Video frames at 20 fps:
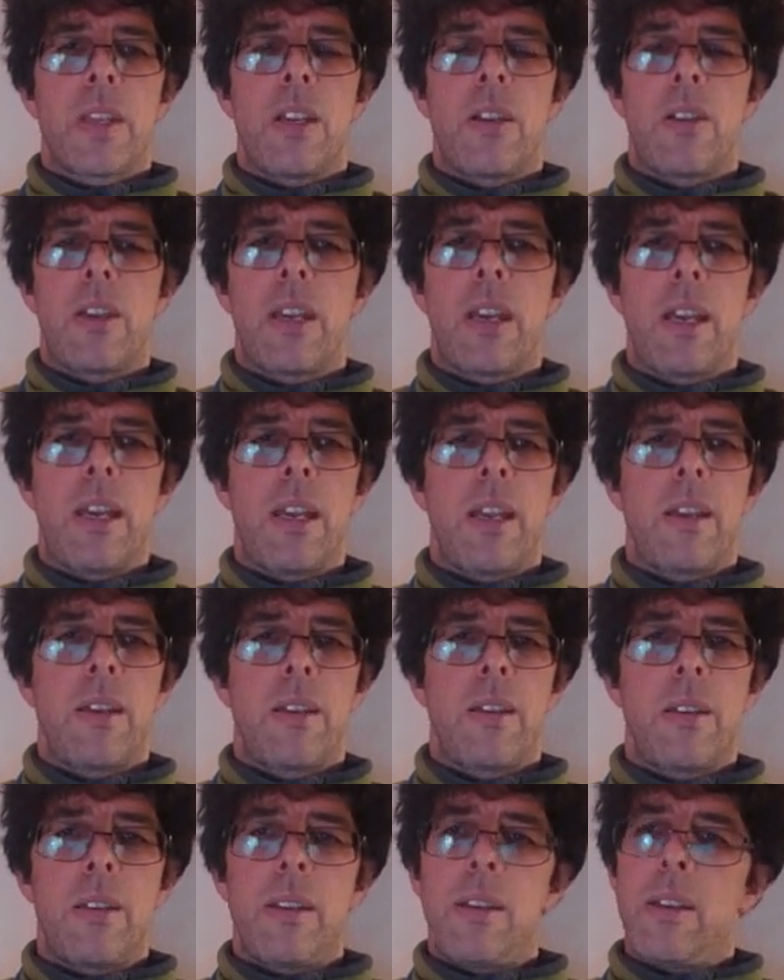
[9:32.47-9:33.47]
Okay,
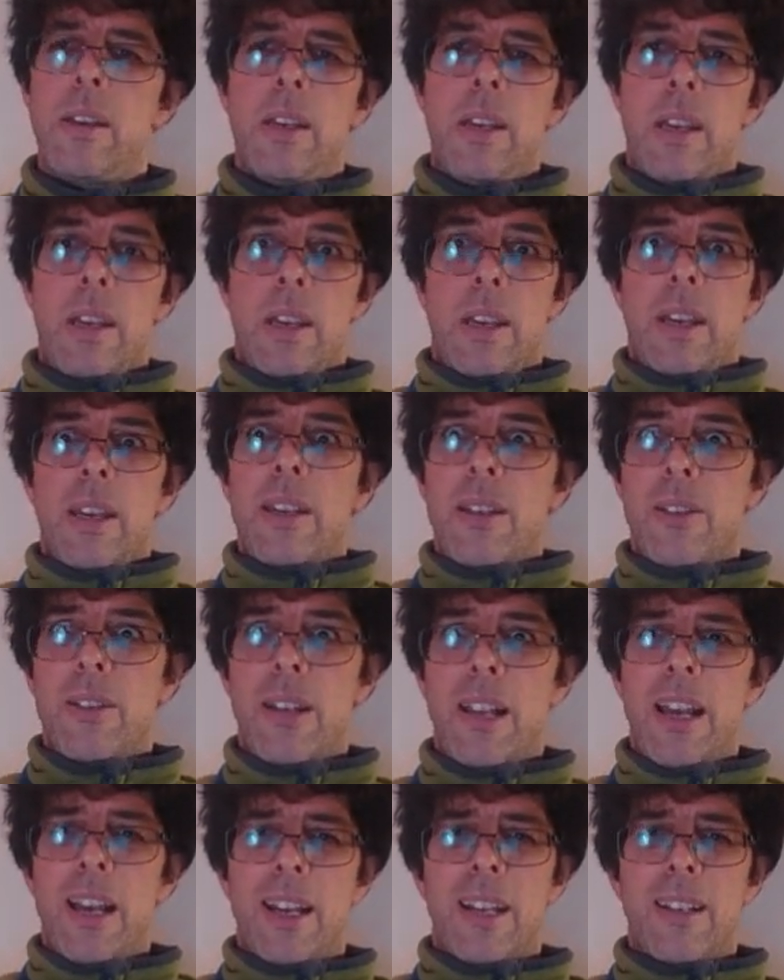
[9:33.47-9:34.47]
good
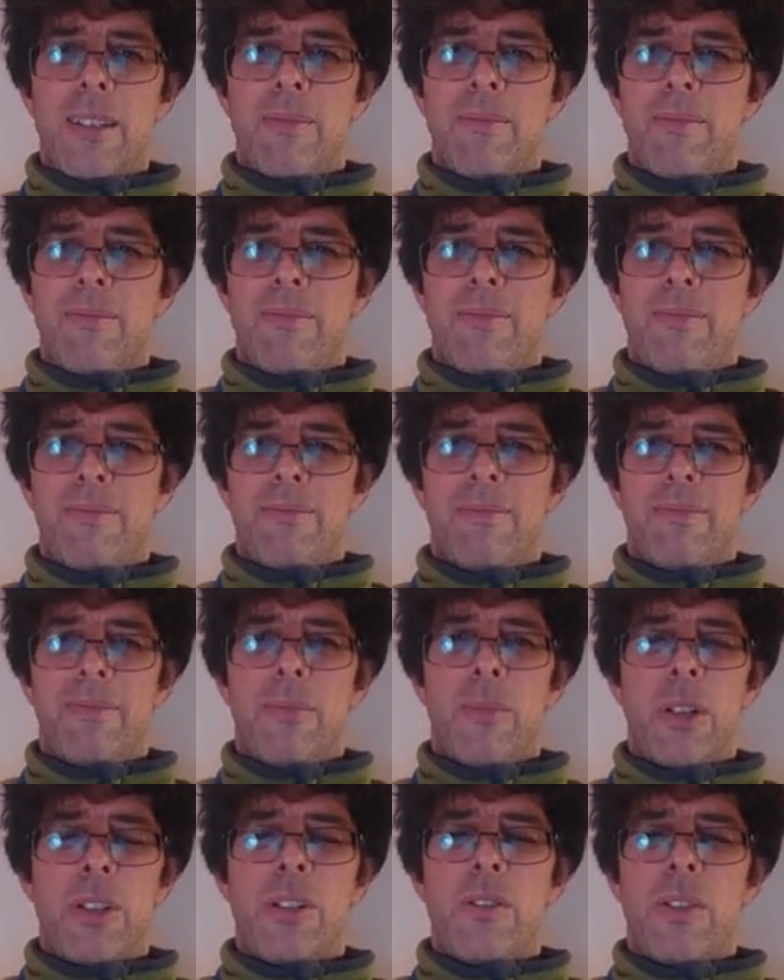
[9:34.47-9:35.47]
luck.
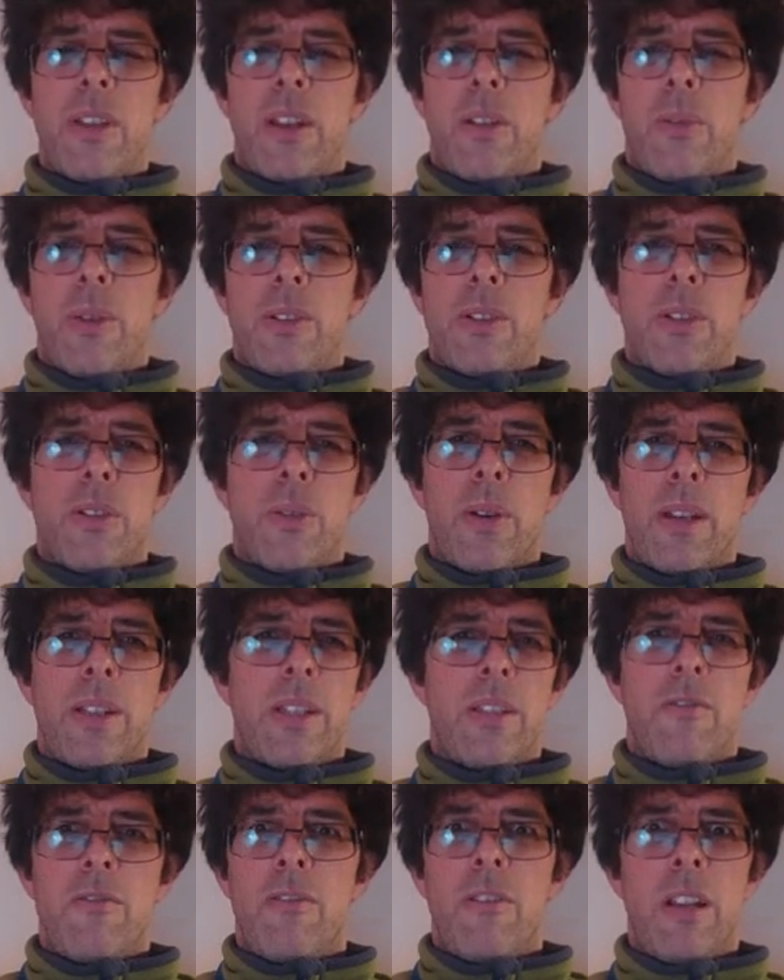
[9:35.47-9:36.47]
Once you've done it once or twice,
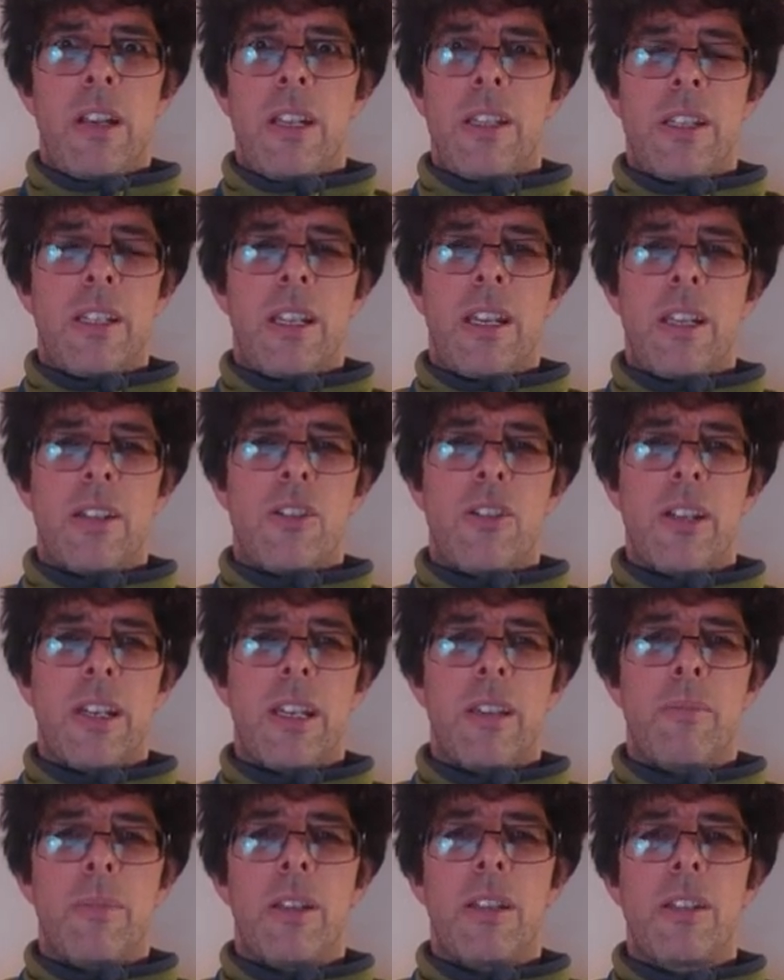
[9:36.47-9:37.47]
it really isn't that
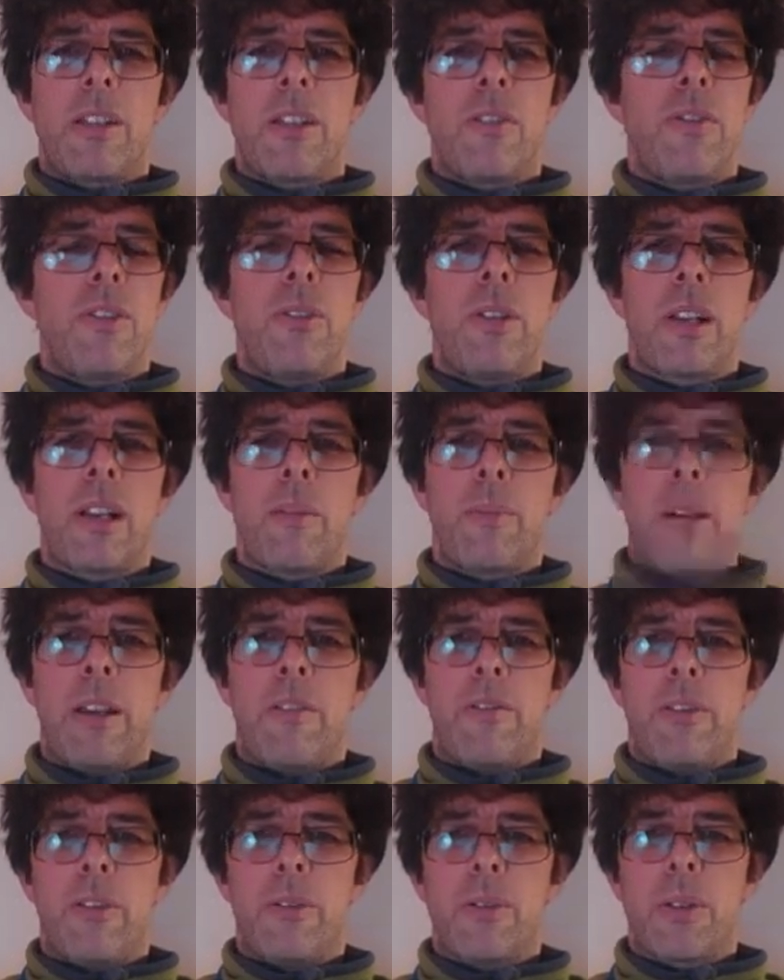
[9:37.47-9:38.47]
tricky, but there's a few little
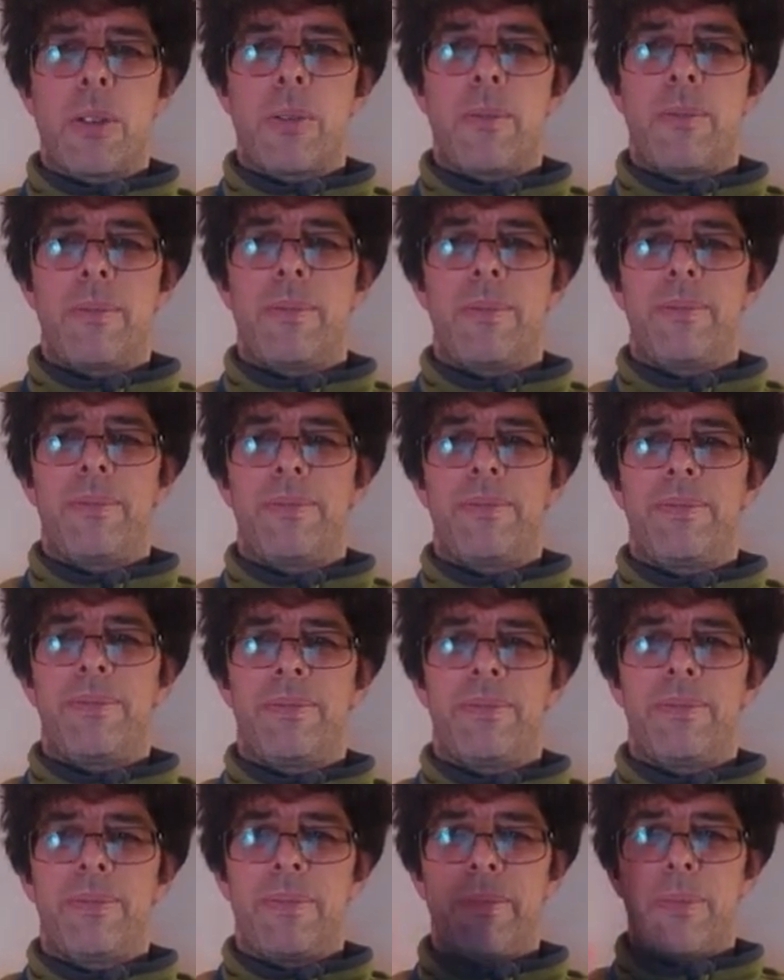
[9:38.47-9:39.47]
pitfalls.
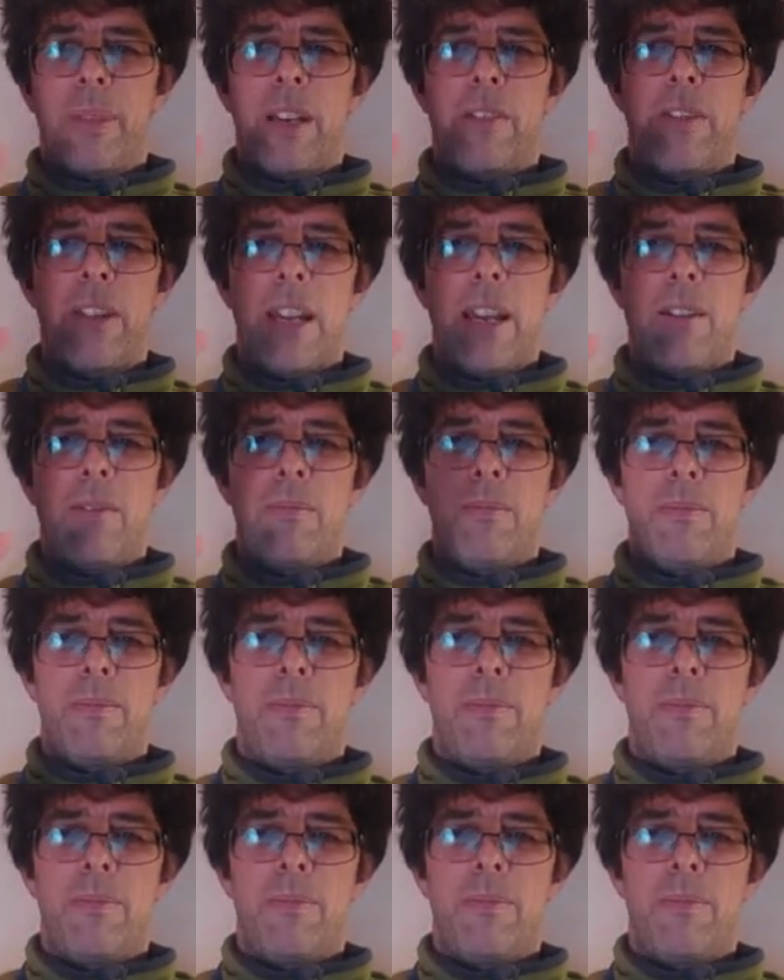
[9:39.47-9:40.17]
Bye for now.